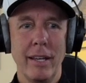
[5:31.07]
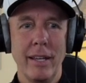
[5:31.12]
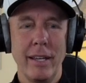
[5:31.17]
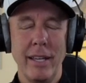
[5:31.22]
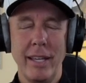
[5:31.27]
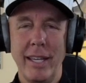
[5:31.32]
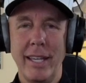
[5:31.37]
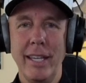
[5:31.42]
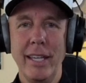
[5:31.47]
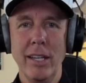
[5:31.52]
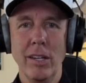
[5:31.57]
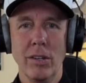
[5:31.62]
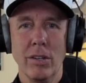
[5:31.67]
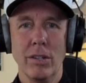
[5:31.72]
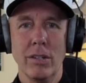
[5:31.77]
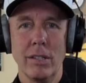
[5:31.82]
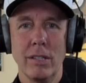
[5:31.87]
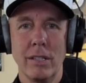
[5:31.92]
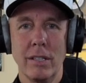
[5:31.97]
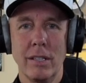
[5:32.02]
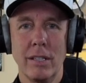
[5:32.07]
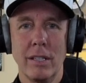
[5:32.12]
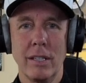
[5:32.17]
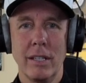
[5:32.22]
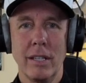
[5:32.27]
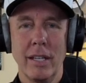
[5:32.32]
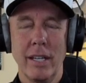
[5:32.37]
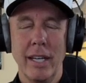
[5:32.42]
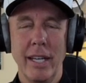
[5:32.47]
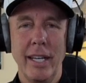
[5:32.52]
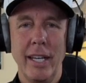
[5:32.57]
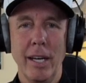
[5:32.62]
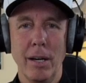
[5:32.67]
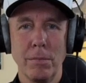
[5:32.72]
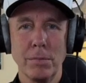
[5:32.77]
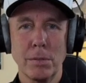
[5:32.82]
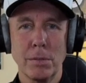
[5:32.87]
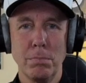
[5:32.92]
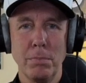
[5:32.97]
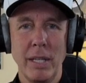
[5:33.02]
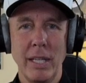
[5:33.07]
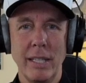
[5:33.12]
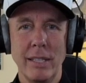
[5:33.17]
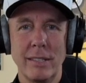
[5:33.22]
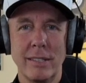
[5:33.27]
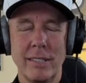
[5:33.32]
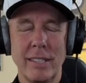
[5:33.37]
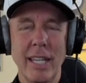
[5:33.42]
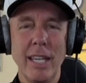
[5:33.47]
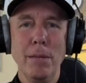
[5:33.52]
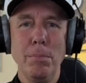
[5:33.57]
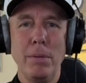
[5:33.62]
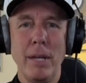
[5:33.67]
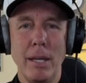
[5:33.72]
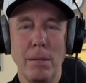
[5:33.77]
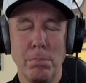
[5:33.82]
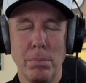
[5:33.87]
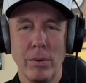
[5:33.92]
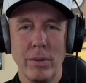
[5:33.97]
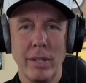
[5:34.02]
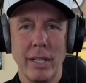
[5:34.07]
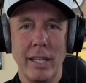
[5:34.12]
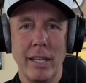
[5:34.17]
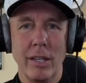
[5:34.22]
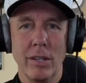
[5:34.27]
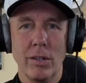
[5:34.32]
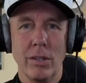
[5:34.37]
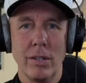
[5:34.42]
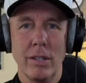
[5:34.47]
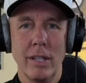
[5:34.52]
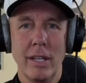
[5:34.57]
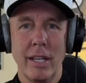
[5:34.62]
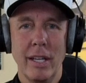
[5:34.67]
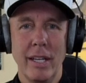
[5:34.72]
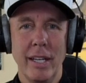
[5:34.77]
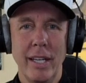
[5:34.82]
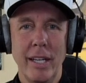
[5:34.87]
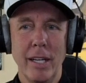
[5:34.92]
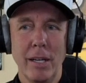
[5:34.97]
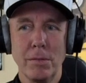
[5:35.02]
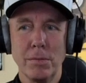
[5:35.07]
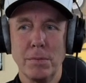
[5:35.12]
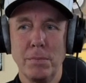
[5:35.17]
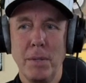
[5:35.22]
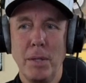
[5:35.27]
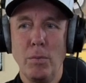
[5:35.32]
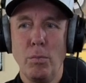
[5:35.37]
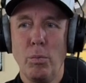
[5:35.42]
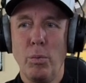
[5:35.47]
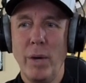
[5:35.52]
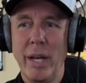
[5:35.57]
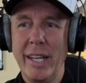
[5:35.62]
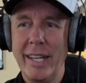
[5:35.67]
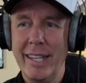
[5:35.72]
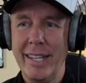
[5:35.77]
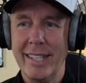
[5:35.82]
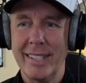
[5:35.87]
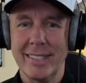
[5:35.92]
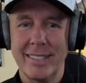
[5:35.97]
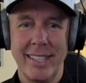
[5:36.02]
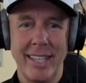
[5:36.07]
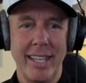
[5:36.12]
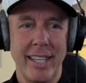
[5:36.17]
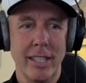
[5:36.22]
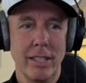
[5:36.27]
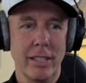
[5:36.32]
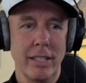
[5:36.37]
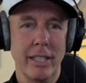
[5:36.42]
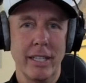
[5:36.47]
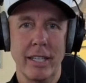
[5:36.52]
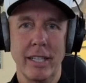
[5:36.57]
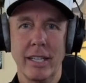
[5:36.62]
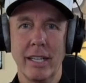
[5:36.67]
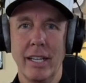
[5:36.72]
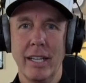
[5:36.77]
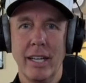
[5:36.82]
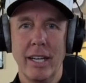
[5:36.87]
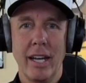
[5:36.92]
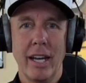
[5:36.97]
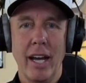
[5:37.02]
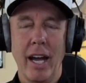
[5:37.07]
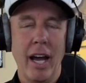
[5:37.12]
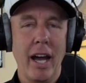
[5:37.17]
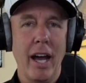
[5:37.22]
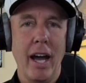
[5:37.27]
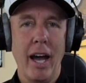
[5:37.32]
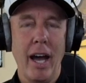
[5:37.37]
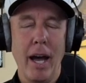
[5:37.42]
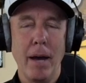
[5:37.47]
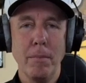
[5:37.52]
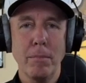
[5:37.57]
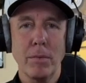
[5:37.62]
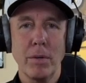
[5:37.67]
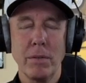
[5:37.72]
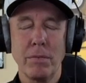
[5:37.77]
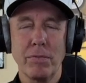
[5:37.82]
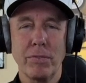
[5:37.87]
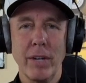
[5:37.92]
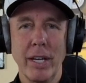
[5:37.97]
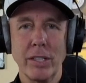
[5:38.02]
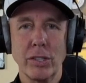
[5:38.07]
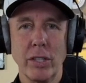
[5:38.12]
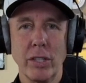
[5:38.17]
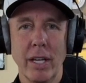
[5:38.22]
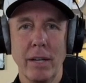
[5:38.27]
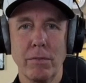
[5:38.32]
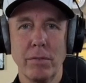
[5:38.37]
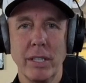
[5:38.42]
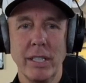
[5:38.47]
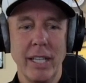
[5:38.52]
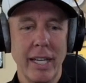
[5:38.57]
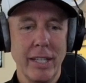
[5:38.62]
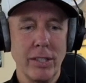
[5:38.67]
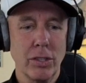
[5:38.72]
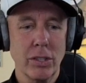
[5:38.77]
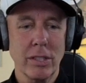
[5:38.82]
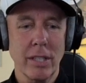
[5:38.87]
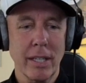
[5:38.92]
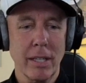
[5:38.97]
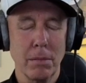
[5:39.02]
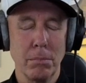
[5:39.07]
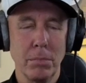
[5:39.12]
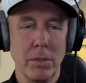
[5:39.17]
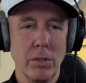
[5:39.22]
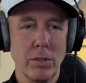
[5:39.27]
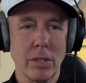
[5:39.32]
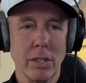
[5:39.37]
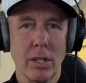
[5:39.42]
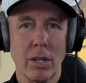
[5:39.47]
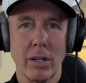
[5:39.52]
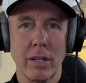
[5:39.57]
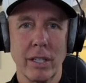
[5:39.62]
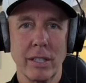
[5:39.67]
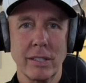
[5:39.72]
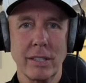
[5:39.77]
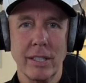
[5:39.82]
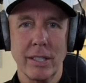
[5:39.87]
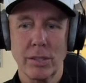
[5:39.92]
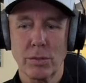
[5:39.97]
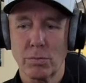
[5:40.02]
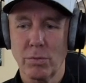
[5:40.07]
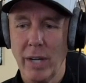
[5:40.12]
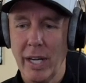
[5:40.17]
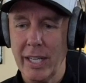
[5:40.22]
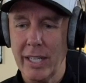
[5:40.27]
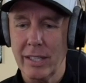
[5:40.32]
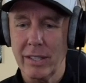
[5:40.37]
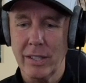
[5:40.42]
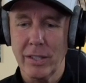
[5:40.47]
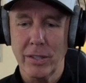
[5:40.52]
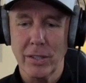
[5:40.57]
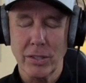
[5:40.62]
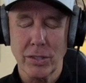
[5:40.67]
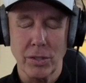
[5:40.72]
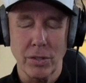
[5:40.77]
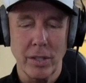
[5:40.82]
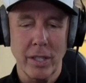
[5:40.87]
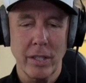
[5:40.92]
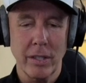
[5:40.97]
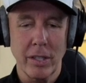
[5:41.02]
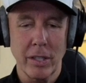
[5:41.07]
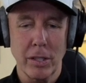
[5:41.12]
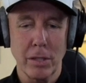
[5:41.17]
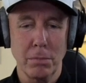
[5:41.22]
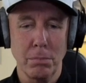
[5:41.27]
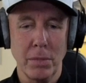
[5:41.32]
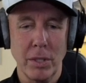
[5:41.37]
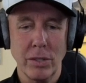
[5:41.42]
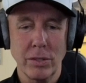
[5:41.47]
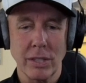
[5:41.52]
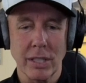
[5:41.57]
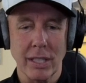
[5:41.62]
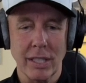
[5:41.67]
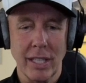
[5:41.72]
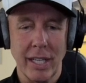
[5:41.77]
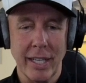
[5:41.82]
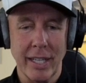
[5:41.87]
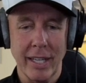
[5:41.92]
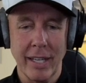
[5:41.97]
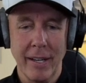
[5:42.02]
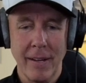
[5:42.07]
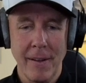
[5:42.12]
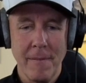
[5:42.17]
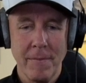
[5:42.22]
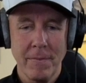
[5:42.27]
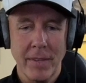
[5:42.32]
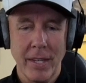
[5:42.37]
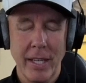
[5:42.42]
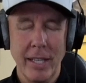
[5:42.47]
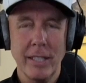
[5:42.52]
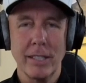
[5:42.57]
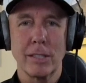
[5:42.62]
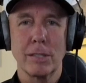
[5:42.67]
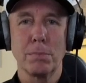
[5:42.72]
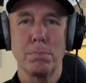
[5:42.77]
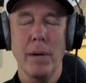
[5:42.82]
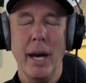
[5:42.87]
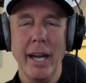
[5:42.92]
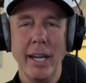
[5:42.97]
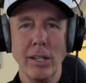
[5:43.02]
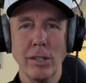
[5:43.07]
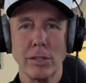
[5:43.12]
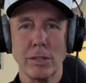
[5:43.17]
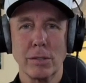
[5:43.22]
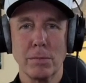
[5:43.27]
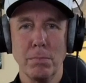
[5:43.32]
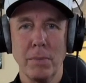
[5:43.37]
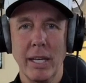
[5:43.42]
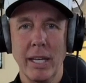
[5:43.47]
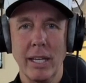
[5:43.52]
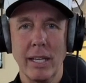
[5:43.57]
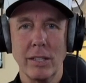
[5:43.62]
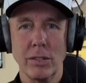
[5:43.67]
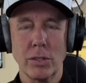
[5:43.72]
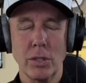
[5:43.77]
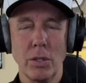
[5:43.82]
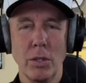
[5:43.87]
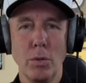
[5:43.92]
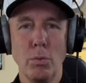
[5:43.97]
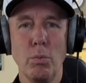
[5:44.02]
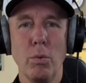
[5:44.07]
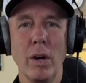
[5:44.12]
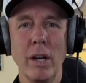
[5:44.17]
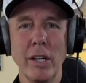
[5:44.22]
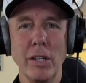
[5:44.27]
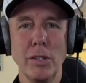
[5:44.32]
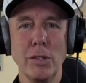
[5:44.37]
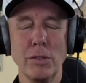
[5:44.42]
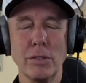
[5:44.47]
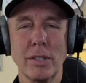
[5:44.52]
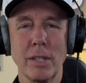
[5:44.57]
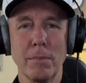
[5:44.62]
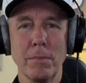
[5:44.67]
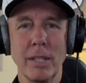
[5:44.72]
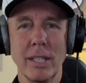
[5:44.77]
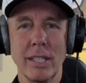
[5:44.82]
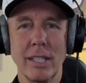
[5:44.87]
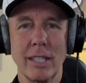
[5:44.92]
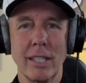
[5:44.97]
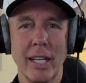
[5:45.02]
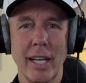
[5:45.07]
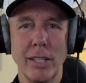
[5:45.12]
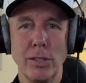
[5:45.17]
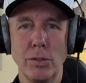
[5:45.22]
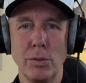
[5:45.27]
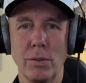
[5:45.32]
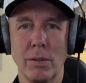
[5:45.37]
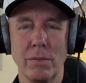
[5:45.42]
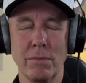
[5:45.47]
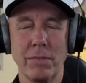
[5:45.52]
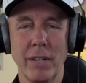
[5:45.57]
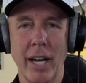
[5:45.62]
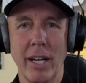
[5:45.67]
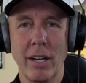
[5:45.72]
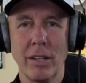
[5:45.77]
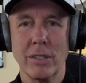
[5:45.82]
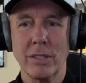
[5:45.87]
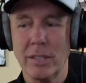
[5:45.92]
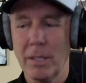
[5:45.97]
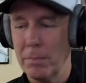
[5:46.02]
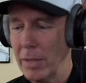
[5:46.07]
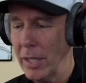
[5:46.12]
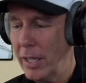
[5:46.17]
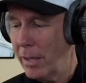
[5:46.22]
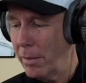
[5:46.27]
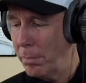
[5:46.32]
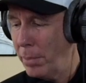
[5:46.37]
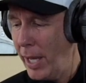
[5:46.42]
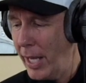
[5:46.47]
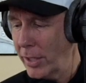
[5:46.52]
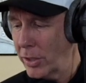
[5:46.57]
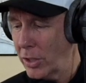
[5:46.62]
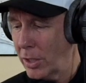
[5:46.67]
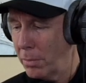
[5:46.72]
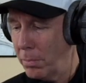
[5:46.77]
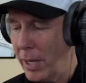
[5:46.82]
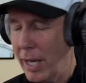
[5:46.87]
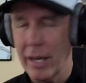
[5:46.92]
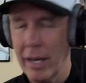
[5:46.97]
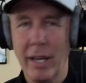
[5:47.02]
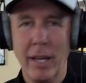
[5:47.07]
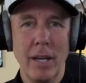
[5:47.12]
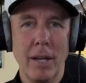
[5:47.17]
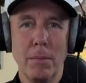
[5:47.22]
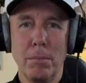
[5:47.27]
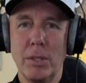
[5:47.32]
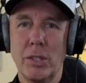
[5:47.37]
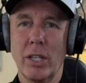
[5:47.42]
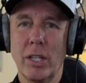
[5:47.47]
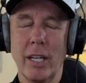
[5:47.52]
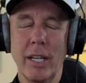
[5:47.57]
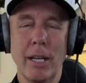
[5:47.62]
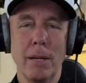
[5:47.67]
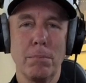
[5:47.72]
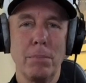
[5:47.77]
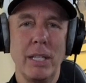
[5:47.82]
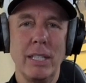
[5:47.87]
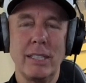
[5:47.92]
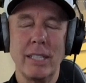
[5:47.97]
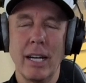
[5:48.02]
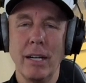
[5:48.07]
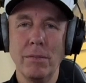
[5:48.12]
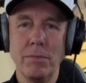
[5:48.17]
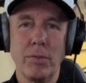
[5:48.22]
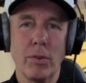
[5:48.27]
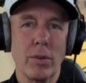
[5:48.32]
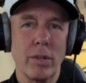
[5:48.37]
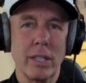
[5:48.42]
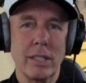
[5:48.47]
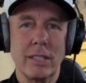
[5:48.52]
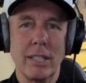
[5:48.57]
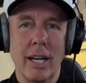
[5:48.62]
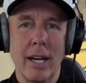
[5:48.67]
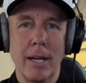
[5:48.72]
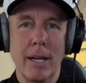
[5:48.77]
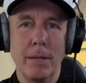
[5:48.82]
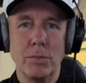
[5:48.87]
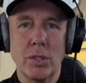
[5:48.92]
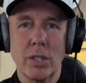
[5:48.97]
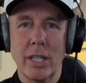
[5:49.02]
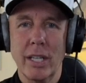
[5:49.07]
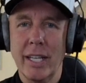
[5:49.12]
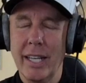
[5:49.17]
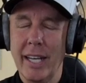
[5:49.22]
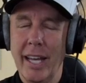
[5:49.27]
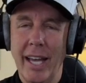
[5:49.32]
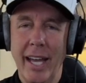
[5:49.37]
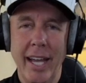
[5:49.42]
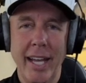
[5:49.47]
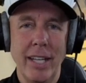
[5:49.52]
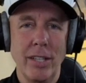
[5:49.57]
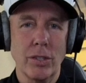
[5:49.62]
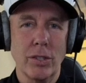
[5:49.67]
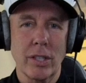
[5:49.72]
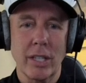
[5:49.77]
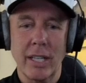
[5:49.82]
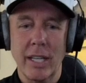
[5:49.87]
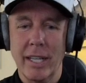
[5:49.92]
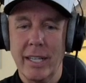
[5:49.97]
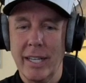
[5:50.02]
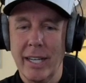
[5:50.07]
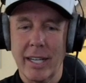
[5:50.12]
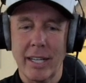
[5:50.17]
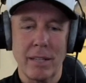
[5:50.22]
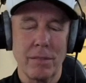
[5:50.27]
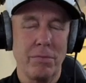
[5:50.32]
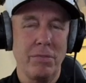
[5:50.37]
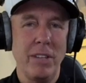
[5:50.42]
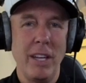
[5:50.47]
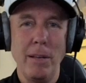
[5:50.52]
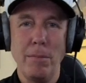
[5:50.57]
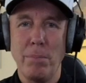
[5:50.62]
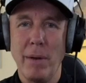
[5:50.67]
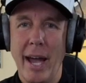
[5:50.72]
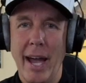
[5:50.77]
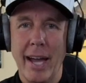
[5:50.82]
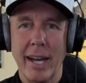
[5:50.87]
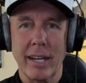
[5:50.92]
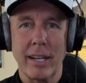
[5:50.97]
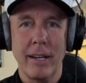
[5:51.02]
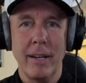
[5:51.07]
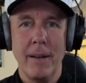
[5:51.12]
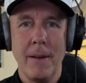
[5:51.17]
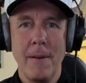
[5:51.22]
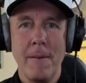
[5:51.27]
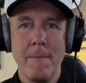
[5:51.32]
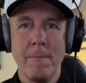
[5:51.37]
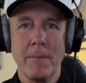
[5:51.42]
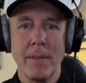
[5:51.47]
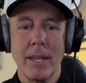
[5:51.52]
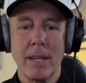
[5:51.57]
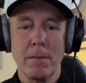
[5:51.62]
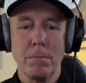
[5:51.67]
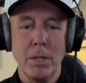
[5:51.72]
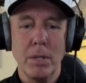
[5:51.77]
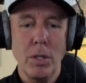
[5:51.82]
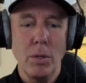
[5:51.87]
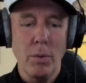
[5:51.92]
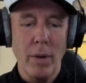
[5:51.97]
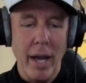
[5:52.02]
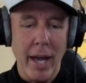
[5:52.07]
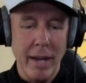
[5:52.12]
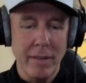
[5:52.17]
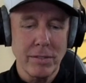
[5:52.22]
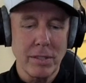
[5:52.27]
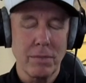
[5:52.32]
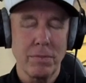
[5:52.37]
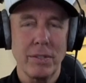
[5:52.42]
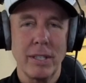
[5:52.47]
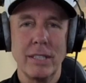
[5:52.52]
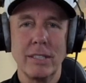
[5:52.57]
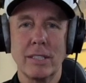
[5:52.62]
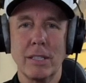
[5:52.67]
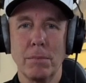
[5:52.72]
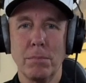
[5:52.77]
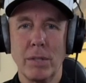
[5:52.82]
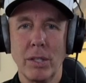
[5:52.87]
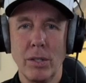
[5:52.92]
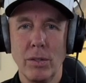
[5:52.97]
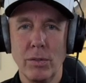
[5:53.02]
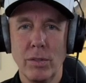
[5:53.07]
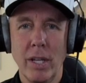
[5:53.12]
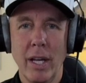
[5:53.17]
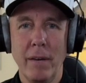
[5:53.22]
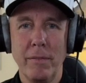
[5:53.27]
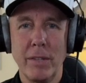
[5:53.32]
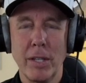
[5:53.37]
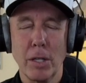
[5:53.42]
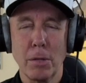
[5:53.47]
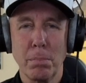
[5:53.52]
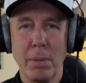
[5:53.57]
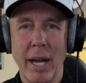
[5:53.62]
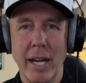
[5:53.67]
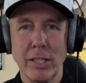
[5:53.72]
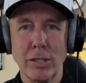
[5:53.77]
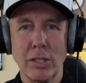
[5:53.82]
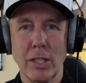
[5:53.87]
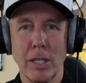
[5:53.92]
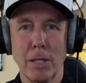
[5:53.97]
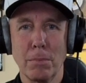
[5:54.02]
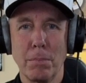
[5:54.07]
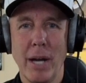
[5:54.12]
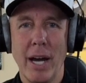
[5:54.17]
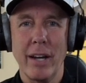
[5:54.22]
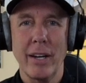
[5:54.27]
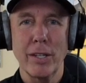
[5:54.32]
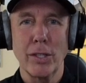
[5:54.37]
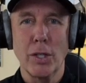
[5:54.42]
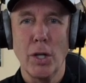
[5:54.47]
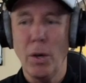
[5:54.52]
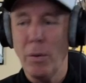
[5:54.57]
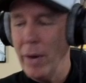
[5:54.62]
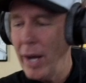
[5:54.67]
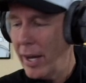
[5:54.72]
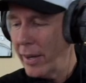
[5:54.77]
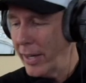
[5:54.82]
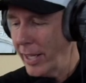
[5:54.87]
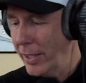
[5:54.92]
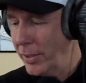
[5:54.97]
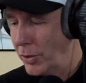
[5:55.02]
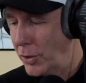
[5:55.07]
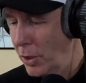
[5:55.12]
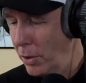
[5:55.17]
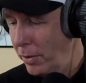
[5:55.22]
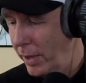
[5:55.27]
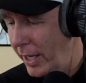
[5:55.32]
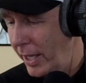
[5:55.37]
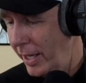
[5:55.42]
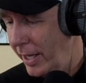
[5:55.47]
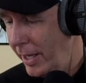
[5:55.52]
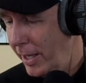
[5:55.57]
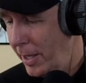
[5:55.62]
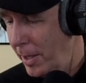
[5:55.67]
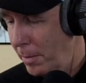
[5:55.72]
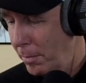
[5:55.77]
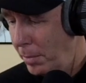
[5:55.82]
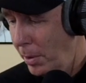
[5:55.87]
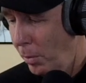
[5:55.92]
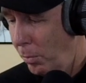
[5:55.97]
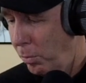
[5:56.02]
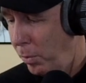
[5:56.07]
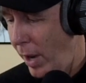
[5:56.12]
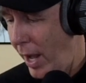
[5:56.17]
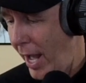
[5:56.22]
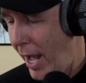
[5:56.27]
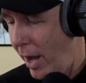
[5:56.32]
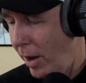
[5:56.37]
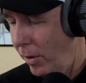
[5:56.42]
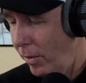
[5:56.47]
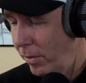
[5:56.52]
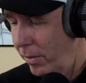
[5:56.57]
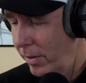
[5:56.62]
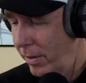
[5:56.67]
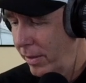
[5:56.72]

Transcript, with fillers: heal. It helps me see people heal. It helps me witness healing. I'm refreshed every day, just like a music artist is writing lyrics or hearing good music. Like, it inspires me. And so you want to do something that lights you on fire and something you have passion about, but you're going to get beat down for it at times. You're going to get hate. You're going to get negative feedback, but you have to find something you love that you're passionate about and go out and do it. But wow,